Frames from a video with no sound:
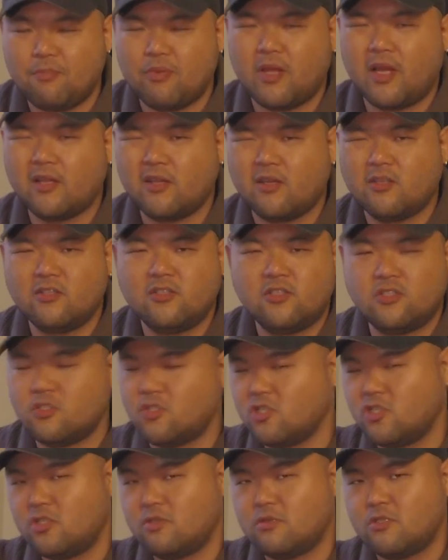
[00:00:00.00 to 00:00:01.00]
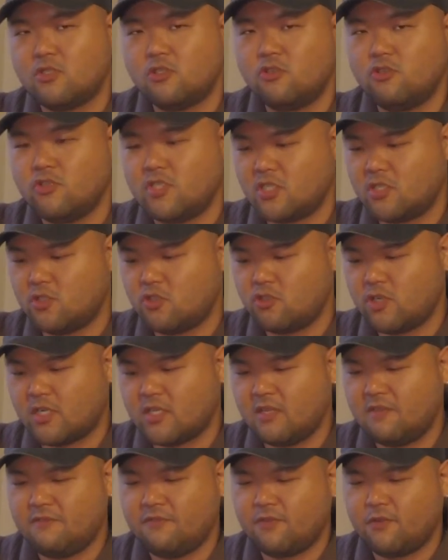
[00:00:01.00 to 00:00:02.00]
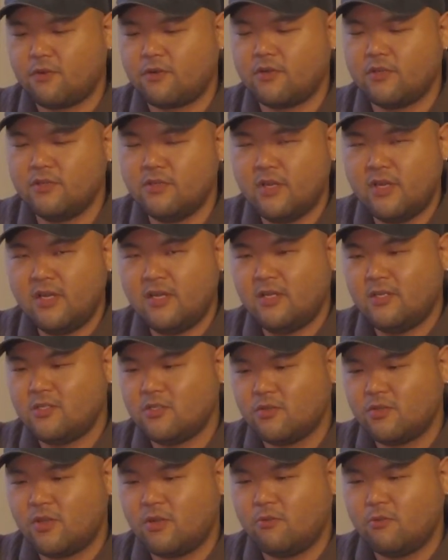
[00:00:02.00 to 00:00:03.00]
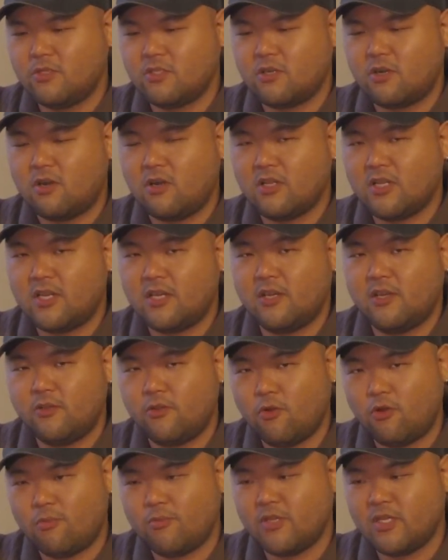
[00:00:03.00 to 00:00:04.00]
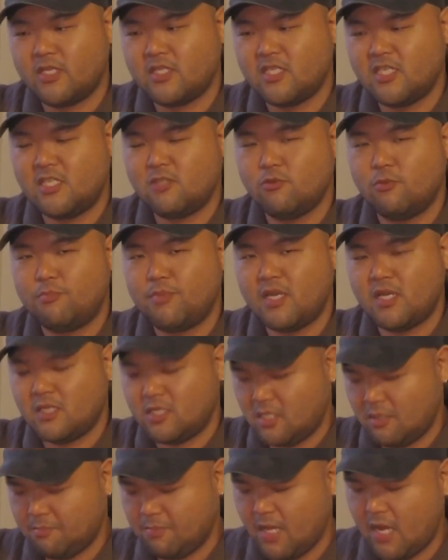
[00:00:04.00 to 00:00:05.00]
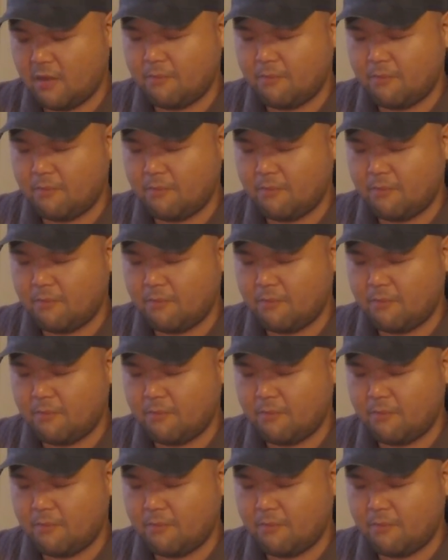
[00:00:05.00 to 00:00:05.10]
I have the 2 rig holders with the fluorocarbon rigs.